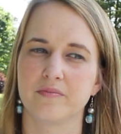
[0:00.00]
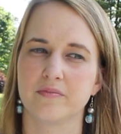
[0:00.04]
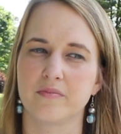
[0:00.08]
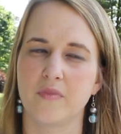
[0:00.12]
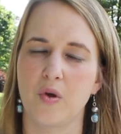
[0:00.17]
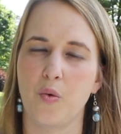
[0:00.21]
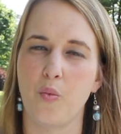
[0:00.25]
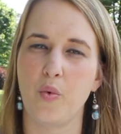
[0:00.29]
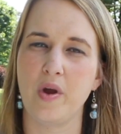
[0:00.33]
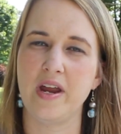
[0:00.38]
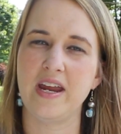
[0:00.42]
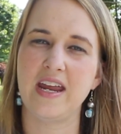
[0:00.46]

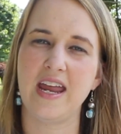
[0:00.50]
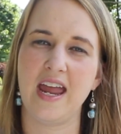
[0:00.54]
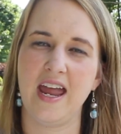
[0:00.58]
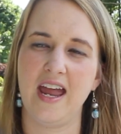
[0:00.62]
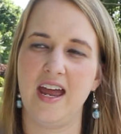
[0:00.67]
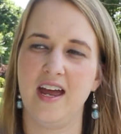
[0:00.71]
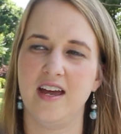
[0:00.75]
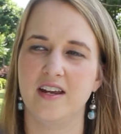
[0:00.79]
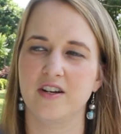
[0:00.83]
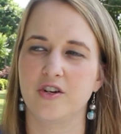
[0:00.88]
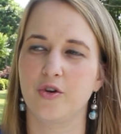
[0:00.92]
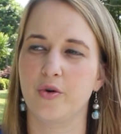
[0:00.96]
we
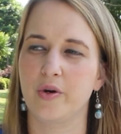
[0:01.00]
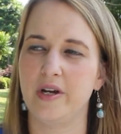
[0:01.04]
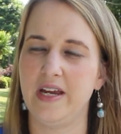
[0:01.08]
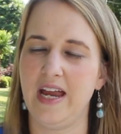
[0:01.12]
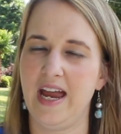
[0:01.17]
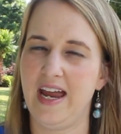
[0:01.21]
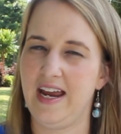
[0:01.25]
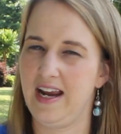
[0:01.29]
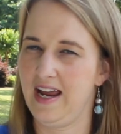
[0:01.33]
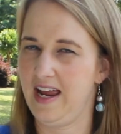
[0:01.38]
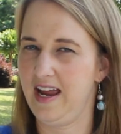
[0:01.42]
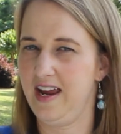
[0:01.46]
can
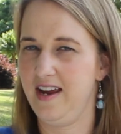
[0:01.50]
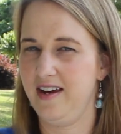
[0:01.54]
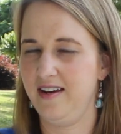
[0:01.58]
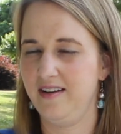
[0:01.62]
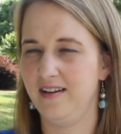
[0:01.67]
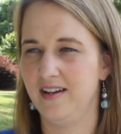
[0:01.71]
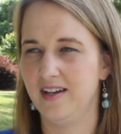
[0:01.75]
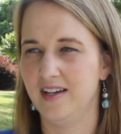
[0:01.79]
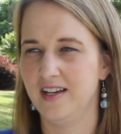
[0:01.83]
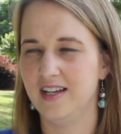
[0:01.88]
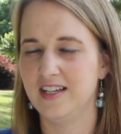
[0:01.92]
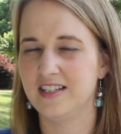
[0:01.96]
create a
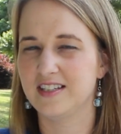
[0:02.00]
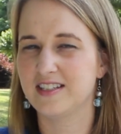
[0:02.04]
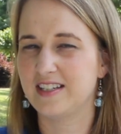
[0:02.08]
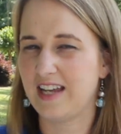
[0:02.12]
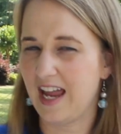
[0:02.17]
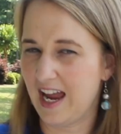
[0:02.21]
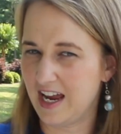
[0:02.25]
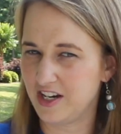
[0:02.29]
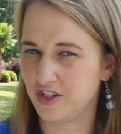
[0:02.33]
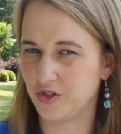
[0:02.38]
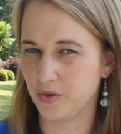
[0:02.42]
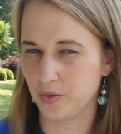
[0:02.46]

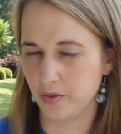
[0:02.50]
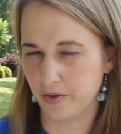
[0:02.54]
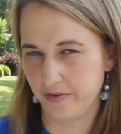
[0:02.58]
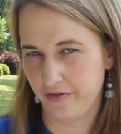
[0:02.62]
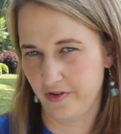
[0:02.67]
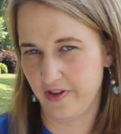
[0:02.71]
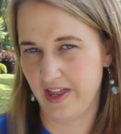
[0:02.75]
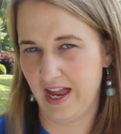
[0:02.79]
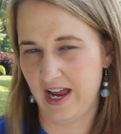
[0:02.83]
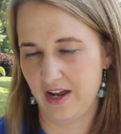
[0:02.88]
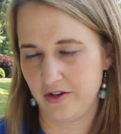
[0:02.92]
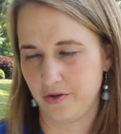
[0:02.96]
schedule for
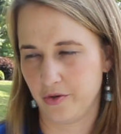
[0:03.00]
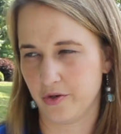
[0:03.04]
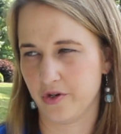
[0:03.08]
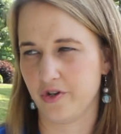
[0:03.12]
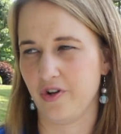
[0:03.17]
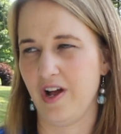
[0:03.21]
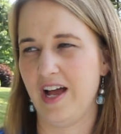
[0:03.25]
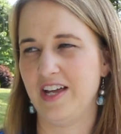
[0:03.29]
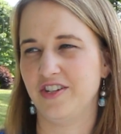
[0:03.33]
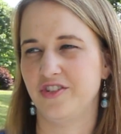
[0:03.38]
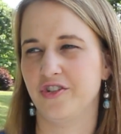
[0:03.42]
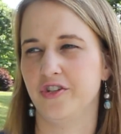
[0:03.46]
the outdoor
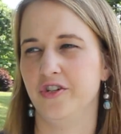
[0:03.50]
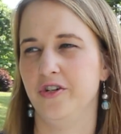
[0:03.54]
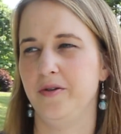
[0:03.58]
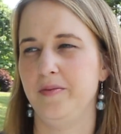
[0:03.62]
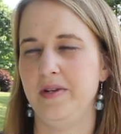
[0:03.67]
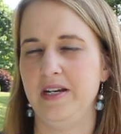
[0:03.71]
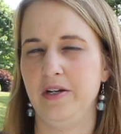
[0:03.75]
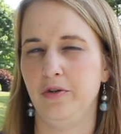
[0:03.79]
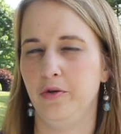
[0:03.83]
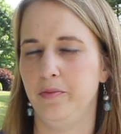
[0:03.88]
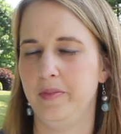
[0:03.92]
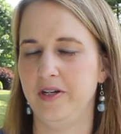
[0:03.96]
classroom
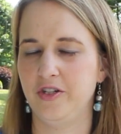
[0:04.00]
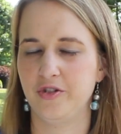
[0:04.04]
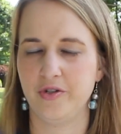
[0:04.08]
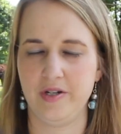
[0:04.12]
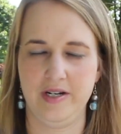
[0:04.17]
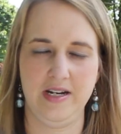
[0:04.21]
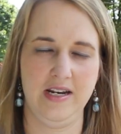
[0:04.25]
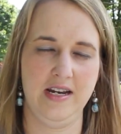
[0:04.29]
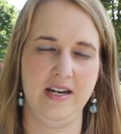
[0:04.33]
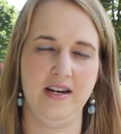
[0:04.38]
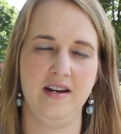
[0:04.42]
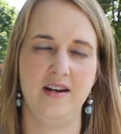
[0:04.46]
and it will be
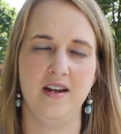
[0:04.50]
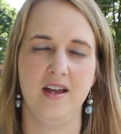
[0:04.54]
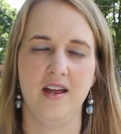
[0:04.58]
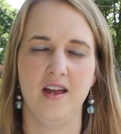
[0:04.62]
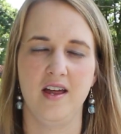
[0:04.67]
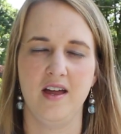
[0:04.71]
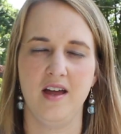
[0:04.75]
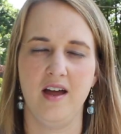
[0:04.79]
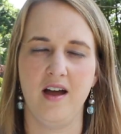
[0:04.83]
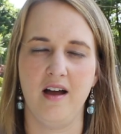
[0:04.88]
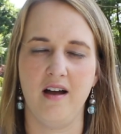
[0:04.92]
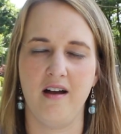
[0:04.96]
treated
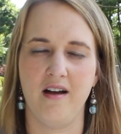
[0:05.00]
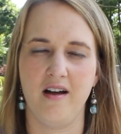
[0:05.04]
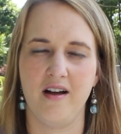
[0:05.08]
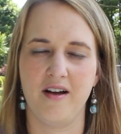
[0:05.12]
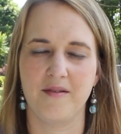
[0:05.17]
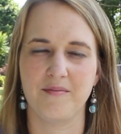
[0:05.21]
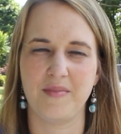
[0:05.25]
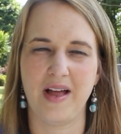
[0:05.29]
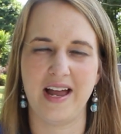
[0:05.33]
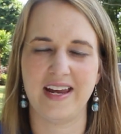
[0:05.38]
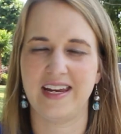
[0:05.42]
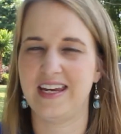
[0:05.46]

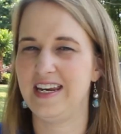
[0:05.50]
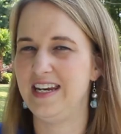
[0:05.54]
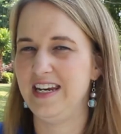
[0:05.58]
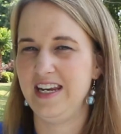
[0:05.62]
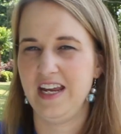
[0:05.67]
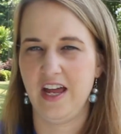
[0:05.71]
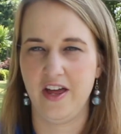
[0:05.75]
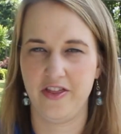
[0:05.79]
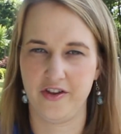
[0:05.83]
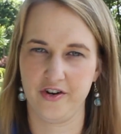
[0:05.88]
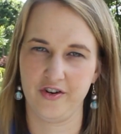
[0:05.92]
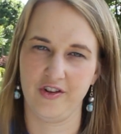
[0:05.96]
like any
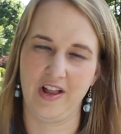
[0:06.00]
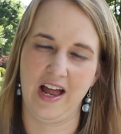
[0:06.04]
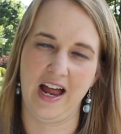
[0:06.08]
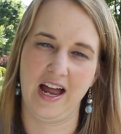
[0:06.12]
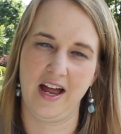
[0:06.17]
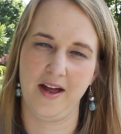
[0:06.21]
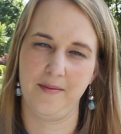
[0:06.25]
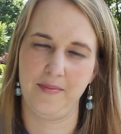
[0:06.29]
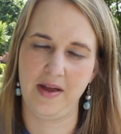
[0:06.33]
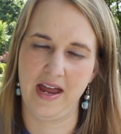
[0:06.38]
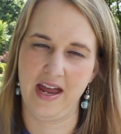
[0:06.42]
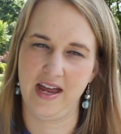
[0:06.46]
other
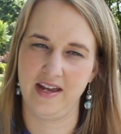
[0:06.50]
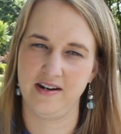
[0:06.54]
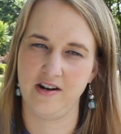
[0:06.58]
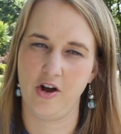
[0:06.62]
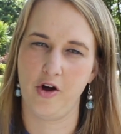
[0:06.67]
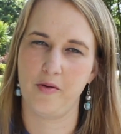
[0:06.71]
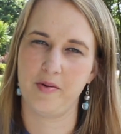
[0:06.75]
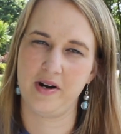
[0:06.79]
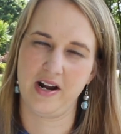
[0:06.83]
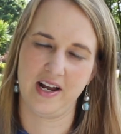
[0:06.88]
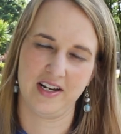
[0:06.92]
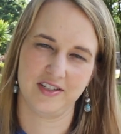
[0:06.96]
lab at
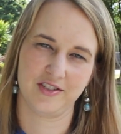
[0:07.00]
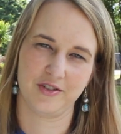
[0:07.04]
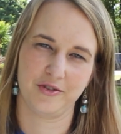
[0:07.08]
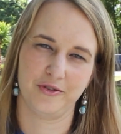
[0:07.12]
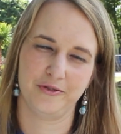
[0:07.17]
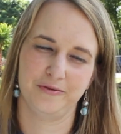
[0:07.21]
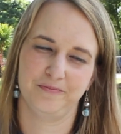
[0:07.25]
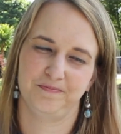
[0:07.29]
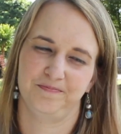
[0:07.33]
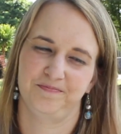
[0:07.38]
Auburn High School.